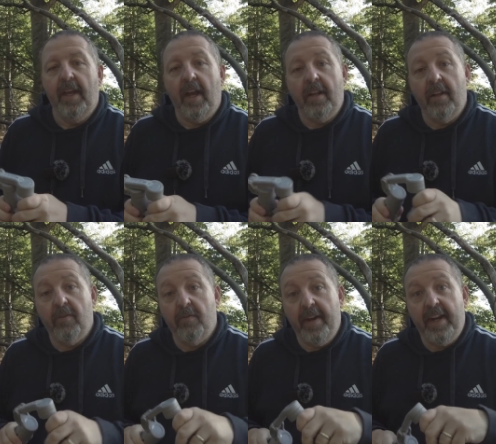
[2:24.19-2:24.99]

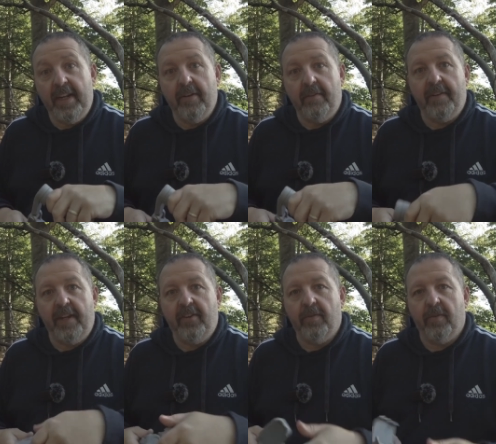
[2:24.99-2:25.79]
Another really good
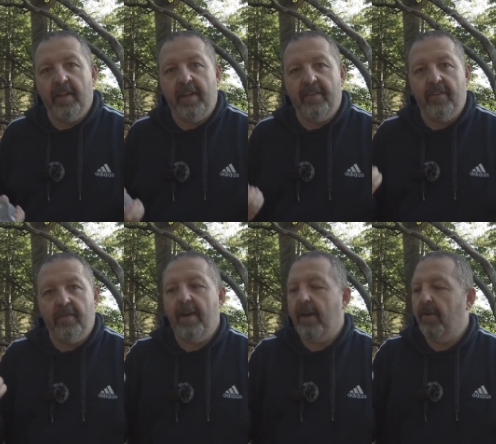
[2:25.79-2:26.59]
feature on this as
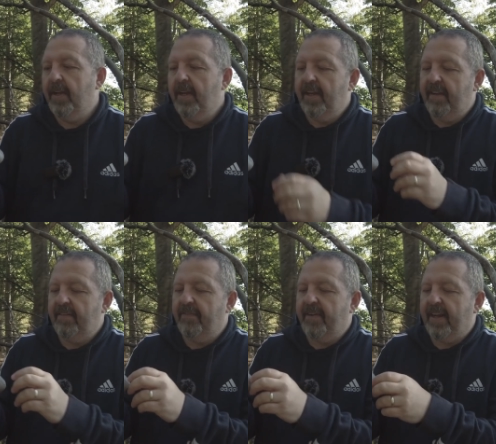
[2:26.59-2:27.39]
well is
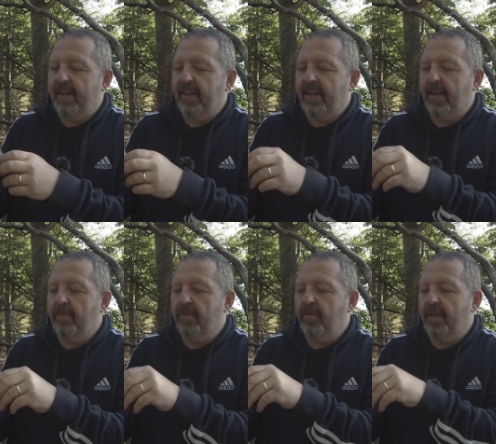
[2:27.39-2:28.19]
the fact that it
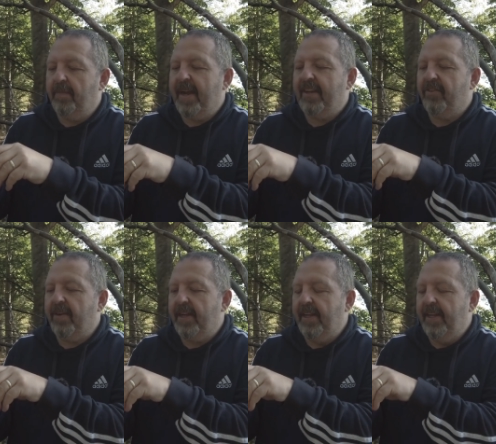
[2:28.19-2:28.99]
comes with a
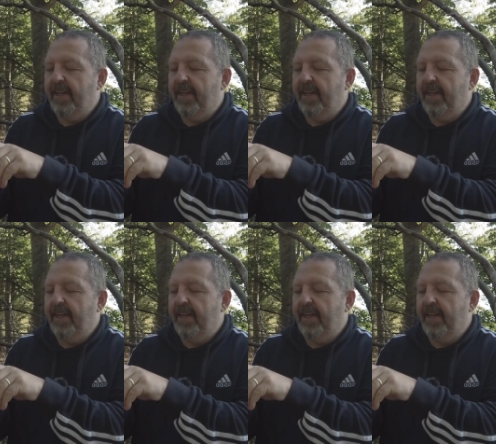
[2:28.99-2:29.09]
battery